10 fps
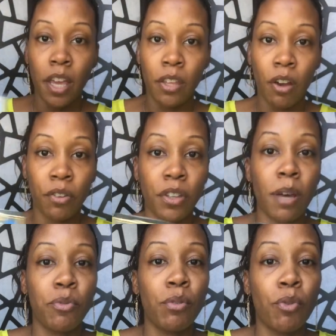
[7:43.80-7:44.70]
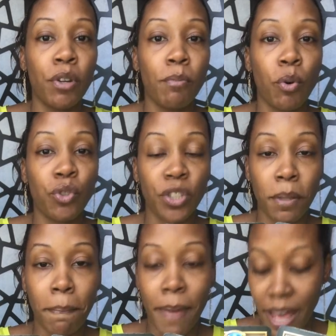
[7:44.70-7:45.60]
and y'all gonna come to a more
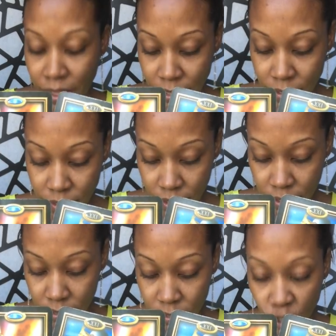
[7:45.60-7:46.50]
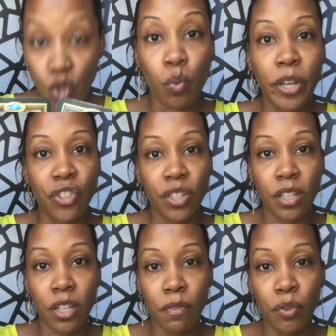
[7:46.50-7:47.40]
emotionally balanced situation
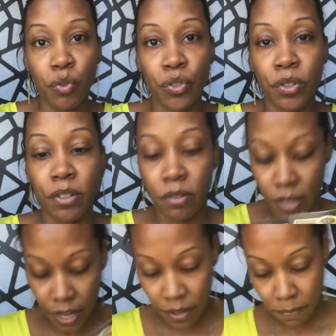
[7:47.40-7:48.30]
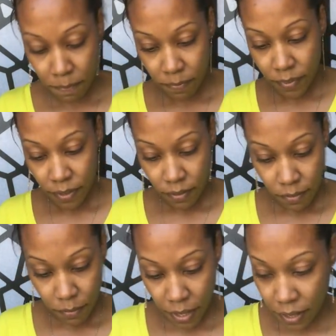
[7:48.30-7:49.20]
in the future. Okay.
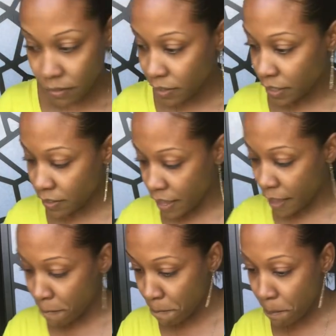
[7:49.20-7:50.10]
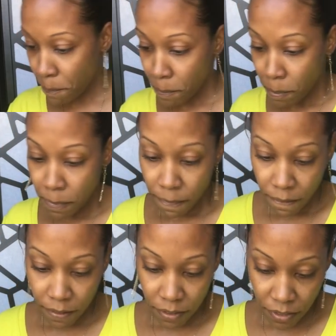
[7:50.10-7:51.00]
Okay, so that's that.
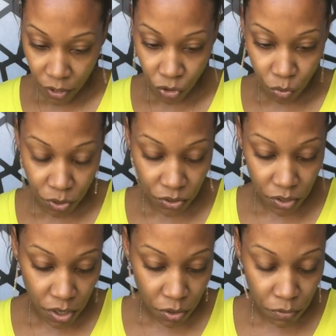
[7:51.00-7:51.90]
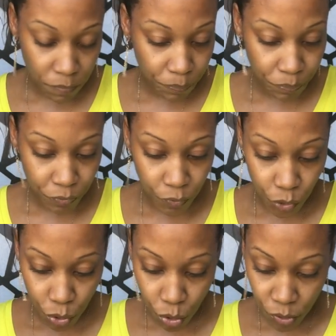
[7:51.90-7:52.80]
Anything else you want us to know for
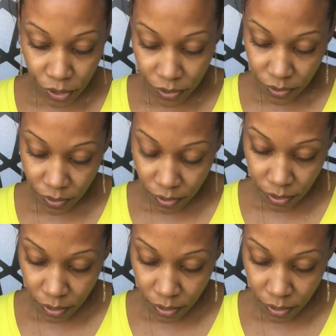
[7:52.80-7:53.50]
Taurus